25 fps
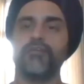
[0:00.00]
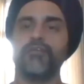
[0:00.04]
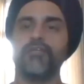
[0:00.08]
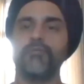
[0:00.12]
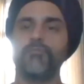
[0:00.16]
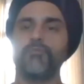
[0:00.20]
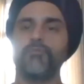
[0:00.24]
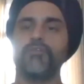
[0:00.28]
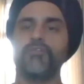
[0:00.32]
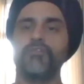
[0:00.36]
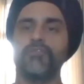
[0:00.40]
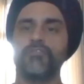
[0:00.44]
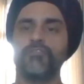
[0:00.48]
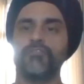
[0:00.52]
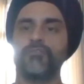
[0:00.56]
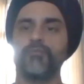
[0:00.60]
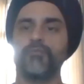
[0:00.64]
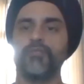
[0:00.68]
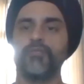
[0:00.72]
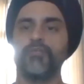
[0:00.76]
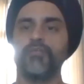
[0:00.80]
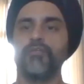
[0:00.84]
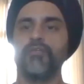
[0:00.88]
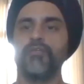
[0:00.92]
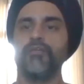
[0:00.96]
Let me put it this
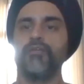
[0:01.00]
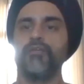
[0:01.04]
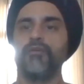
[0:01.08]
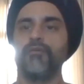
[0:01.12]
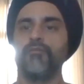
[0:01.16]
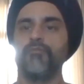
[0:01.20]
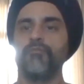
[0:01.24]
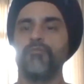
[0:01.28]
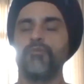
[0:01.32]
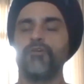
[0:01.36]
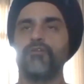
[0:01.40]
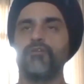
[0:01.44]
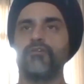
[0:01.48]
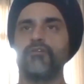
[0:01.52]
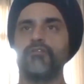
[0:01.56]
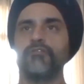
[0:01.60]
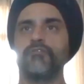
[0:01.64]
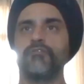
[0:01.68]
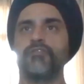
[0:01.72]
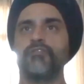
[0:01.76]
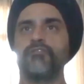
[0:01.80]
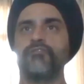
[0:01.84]
way, because for